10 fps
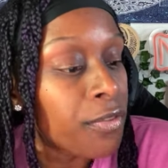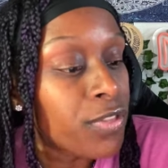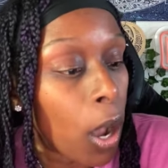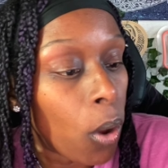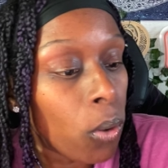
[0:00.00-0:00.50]

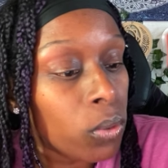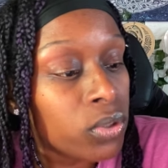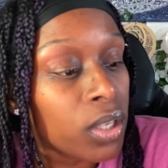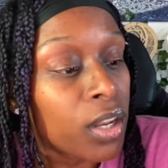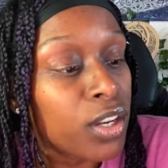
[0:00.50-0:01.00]

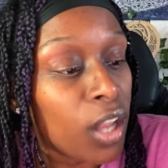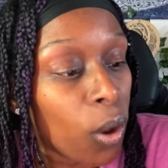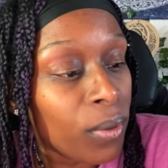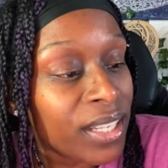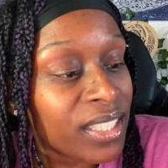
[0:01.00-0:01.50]
those
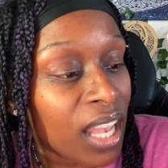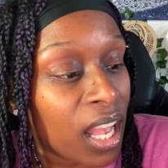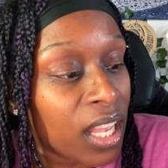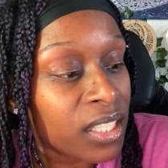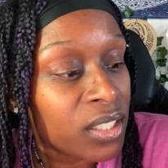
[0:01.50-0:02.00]
notice
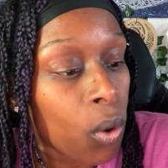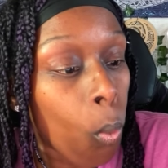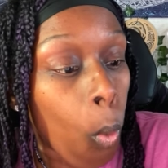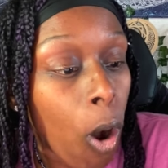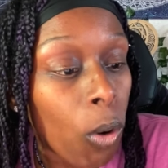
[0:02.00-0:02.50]
us
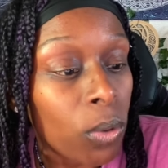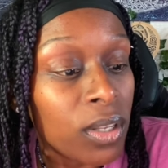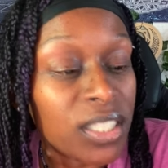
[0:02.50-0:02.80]
won't,